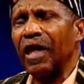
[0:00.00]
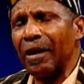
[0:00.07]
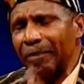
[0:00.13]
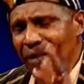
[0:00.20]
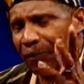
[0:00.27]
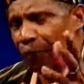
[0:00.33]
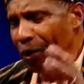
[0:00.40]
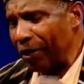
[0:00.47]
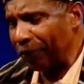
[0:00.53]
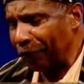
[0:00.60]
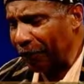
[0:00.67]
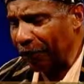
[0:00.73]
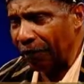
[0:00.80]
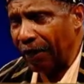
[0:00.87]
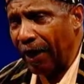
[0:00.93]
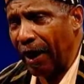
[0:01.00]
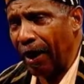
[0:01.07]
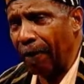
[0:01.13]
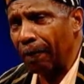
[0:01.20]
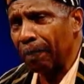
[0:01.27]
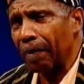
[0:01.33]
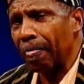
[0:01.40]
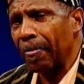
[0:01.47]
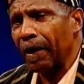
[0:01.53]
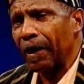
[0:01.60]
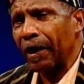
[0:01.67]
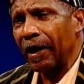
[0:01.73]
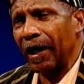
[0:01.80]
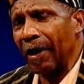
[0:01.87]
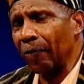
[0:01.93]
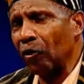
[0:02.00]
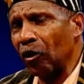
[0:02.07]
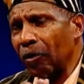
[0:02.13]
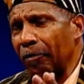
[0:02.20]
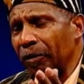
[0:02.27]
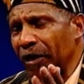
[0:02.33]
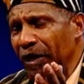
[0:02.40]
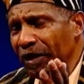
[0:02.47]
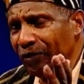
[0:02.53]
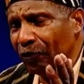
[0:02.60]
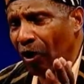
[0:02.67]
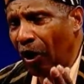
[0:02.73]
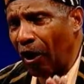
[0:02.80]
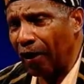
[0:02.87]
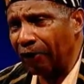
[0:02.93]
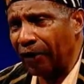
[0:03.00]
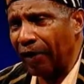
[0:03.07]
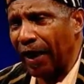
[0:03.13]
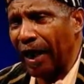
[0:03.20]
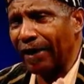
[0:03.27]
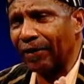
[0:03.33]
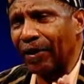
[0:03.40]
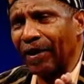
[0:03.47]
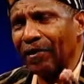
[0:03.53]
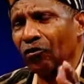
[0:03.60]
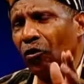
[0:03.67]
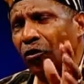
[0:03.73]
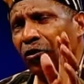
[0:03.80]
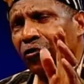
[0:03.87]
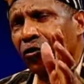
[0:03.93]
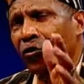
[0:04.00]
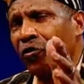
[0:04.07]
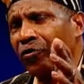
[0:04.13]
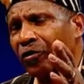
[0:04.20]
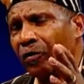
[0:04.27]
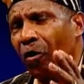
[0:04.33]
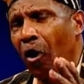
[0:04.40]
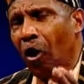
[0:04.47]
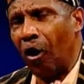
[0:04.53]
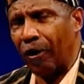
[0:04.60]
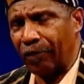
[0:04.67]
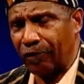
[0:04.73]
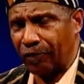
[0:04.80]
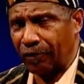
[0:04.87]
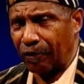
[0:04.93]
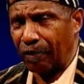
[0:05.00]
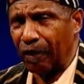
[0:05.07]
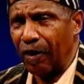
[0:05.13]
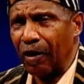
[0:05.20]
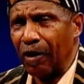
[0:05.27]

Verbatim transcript: Let me pray for you now. And I'm going to believe God tonight that he's going to turn some hearts.